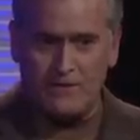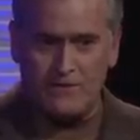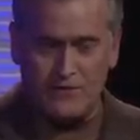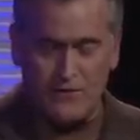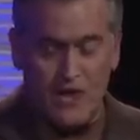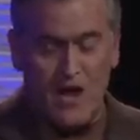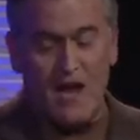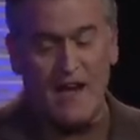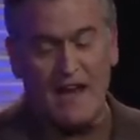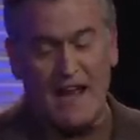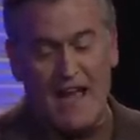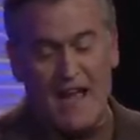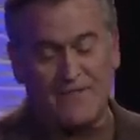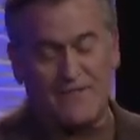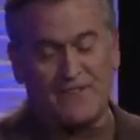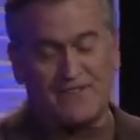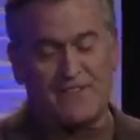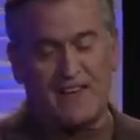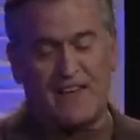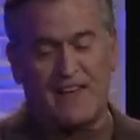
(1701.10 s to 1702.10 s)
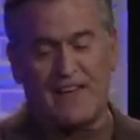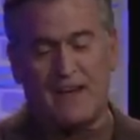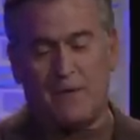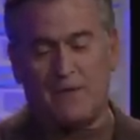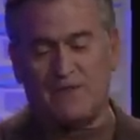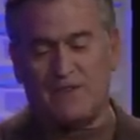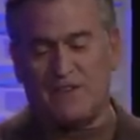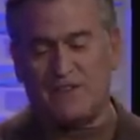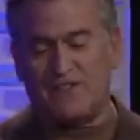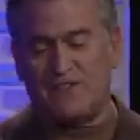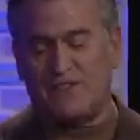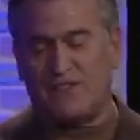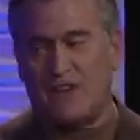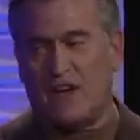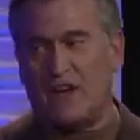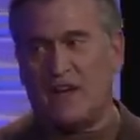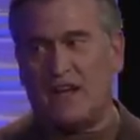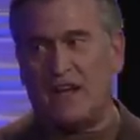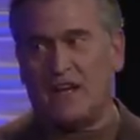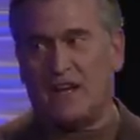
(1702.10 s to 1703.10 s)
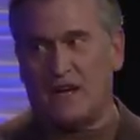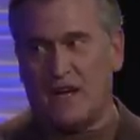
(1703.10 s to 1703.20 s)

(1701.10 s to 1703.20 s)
John, I have to say that was a stunning